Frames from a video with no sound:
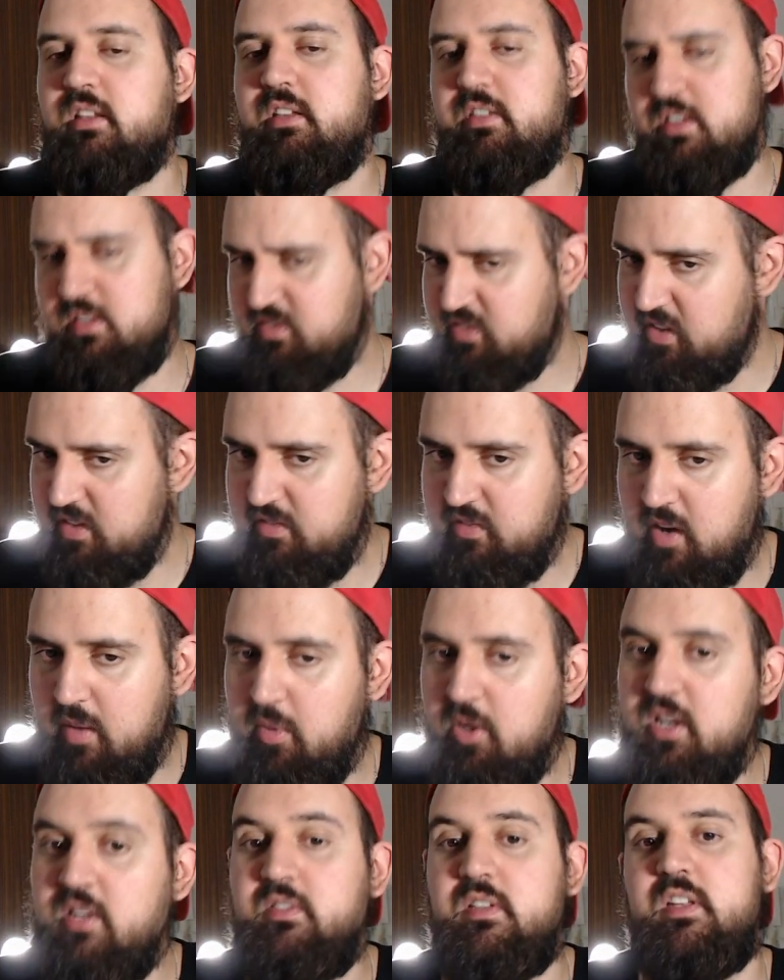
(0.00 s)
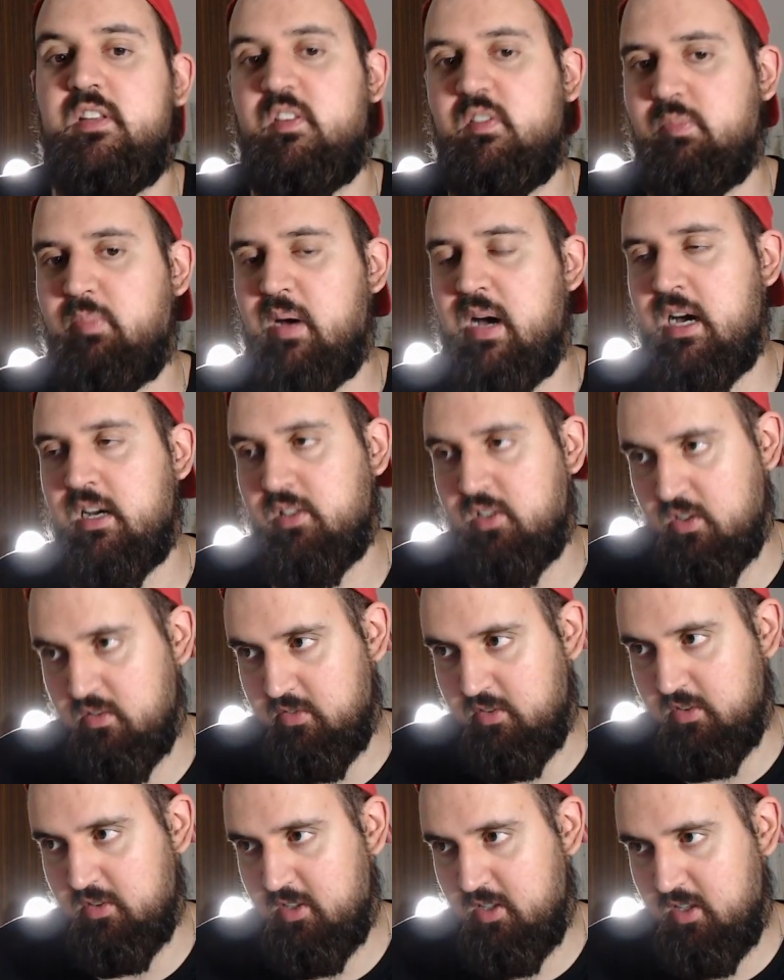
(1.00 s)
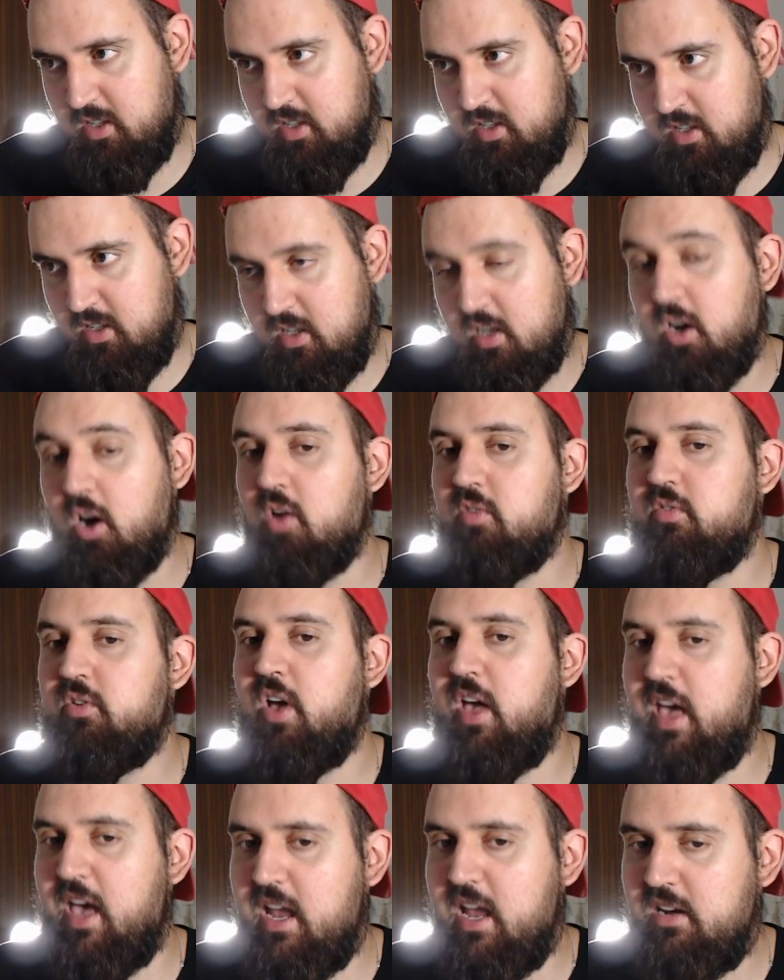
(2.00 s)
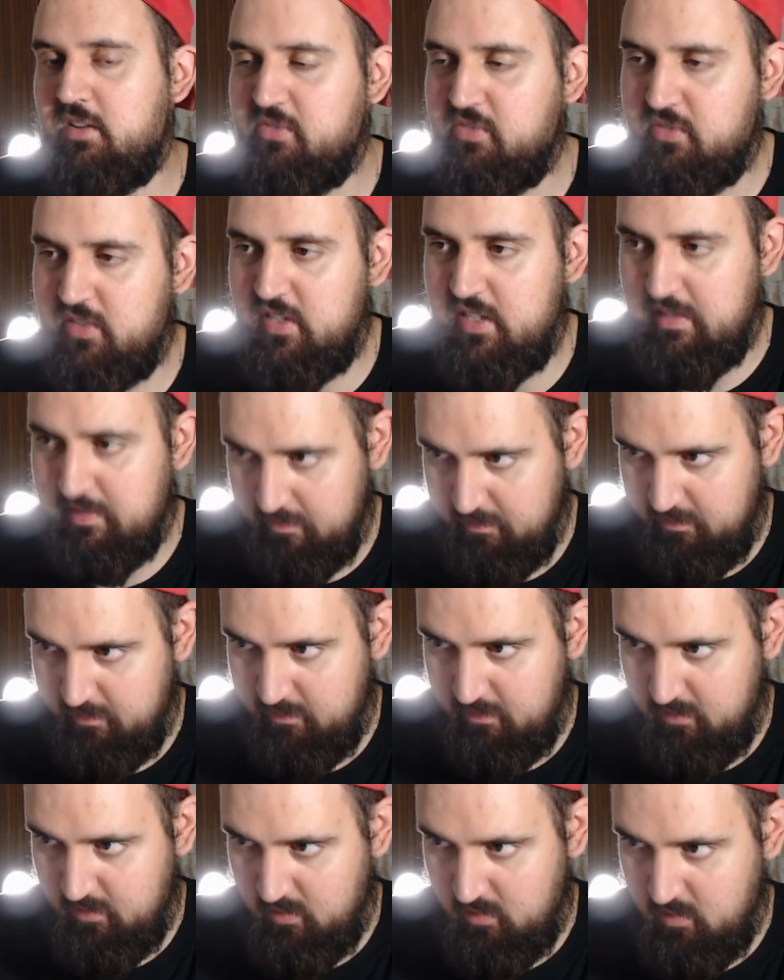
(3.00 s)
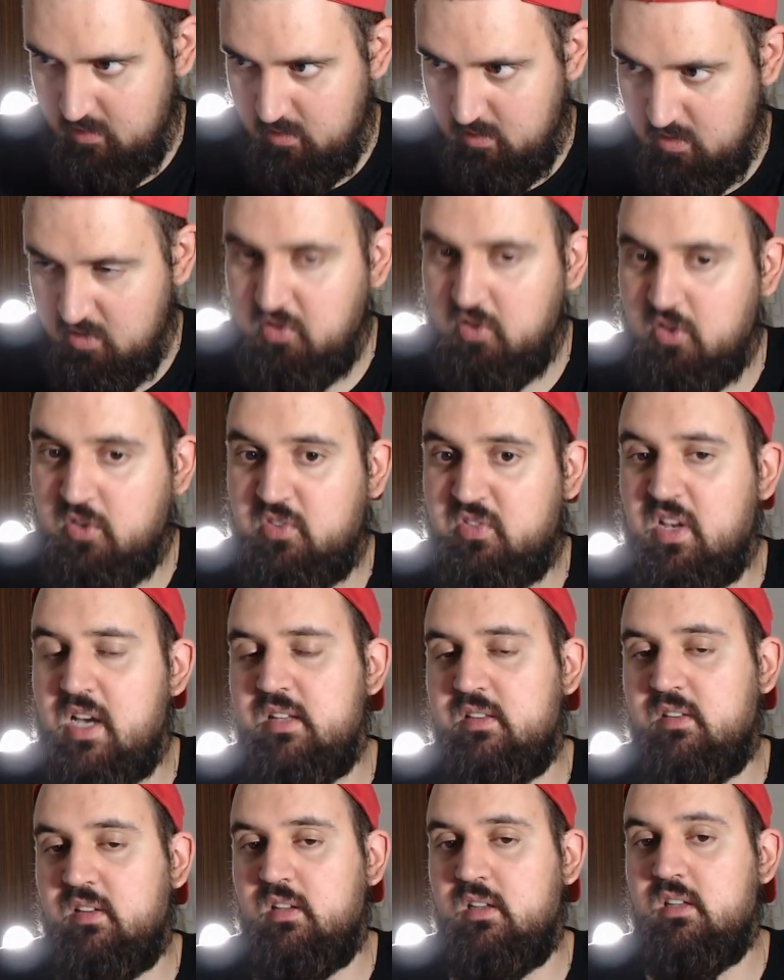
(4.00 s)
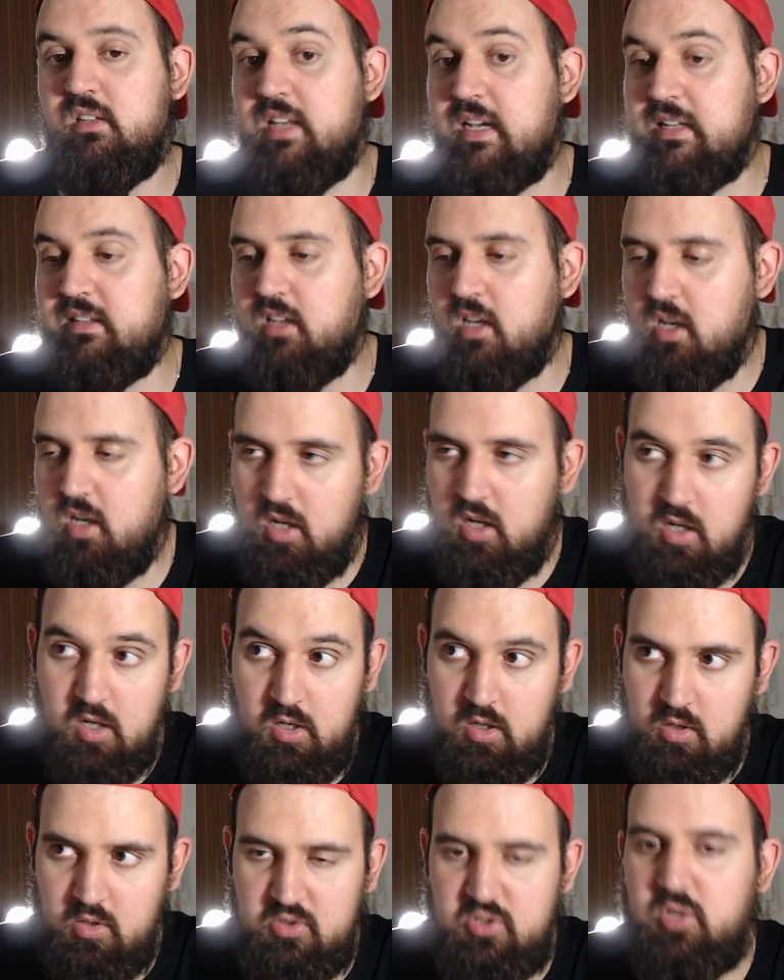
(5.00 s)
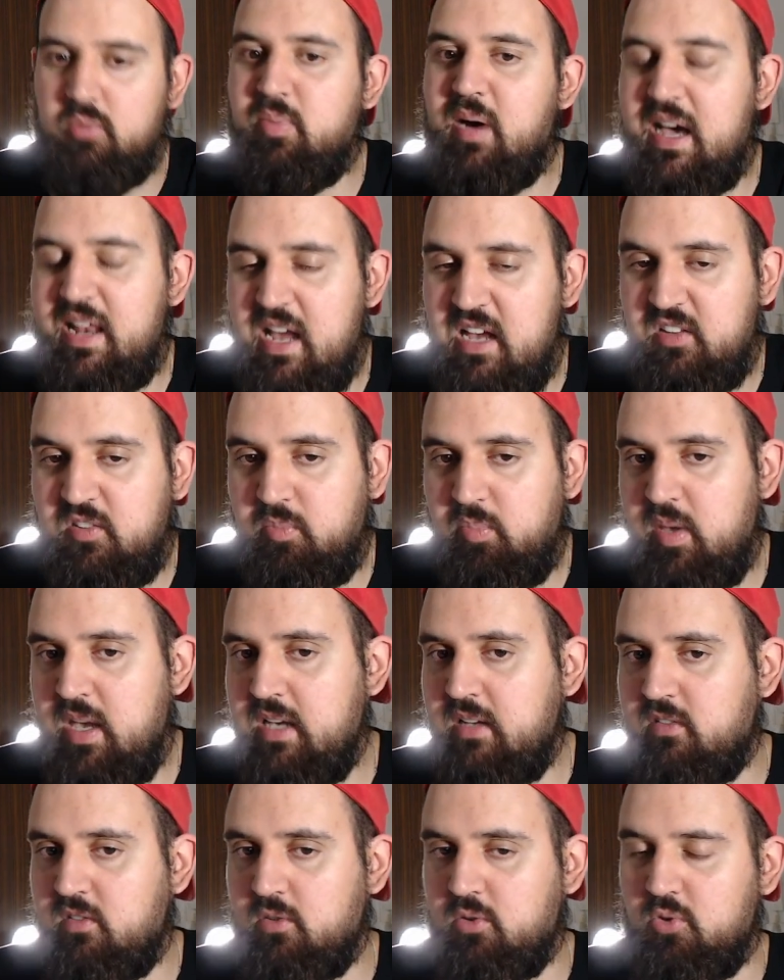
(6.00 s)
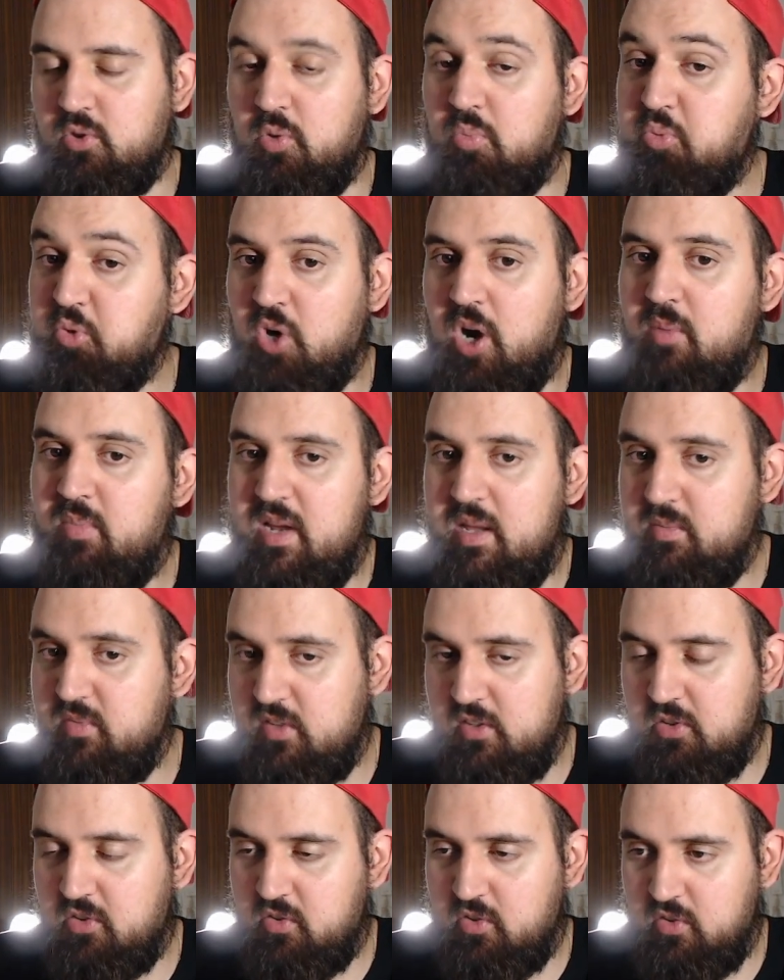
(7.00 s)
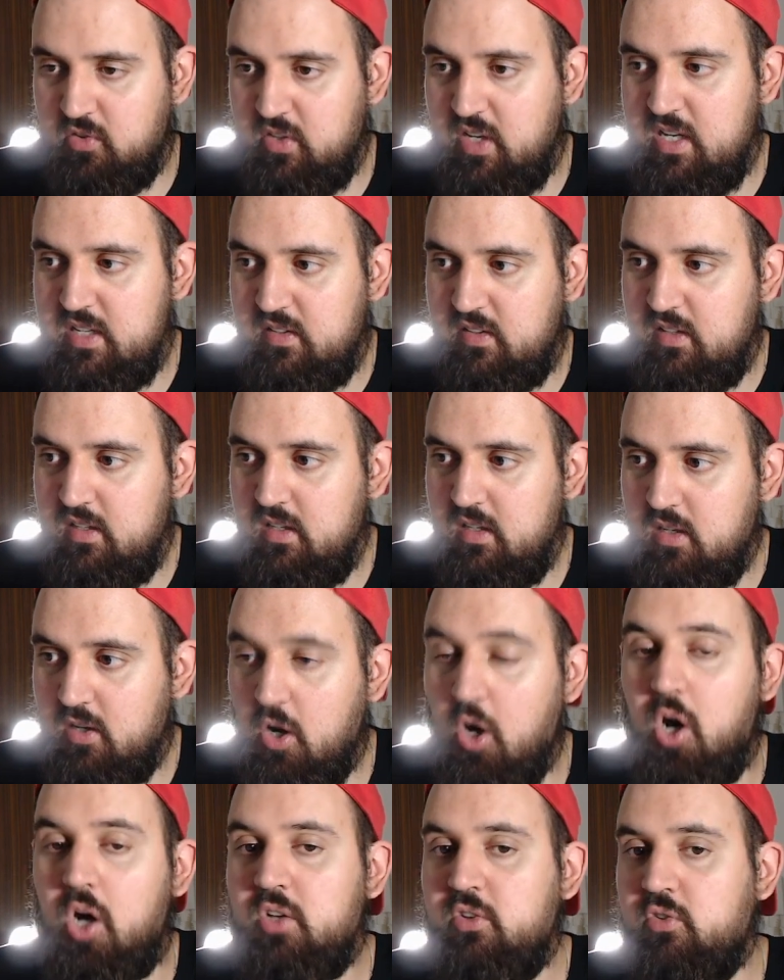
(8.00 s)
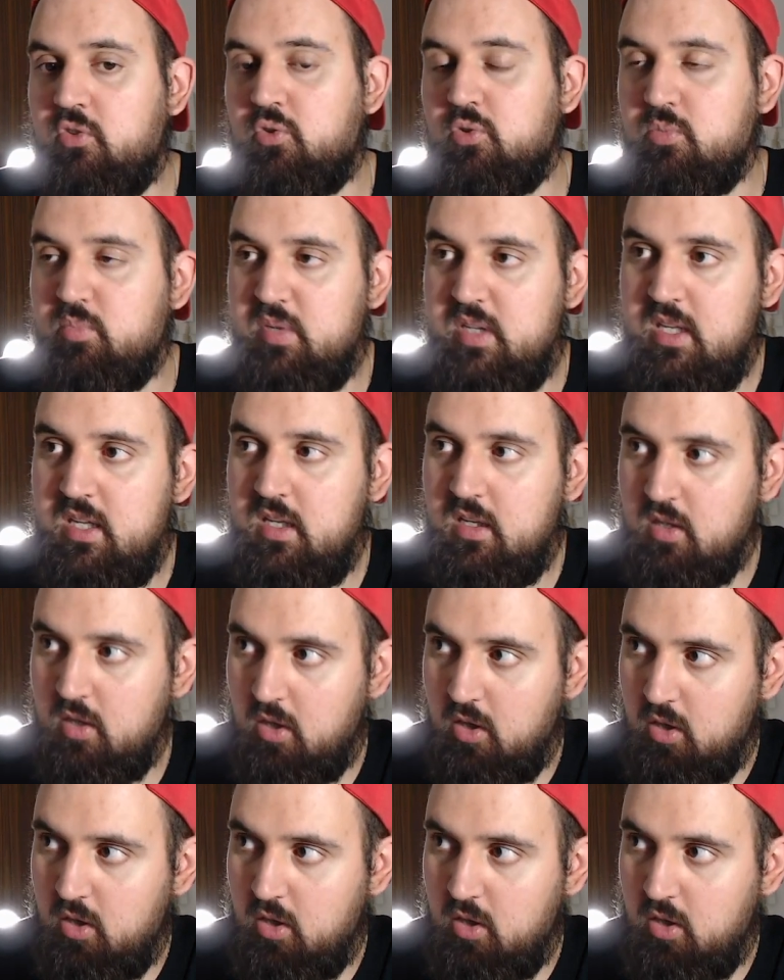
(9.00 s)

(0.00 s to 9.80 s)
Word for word: If, if I'm honest, it's part of of a healthy society that the bad aspects, the problems in a society ought to be